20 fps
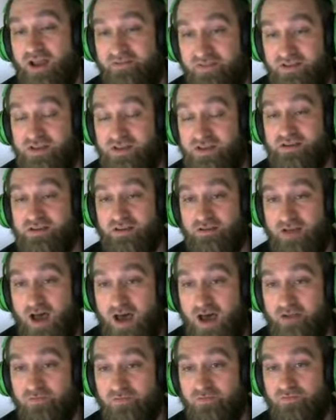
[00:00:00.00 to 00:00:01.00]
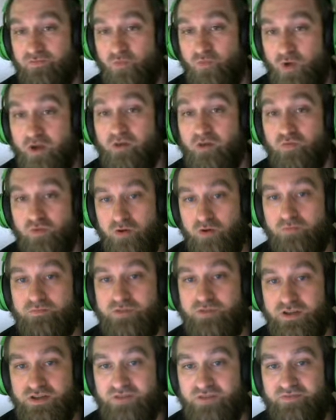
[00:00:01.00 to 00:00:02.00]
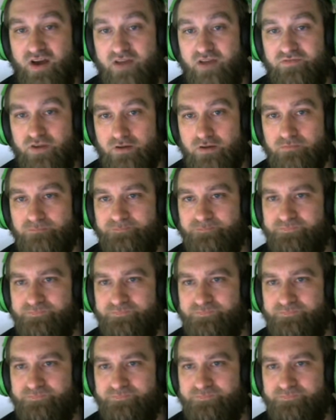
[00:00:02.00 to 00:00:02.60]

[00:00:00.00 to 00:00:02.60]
He still has a lot of wiggle room to survive here.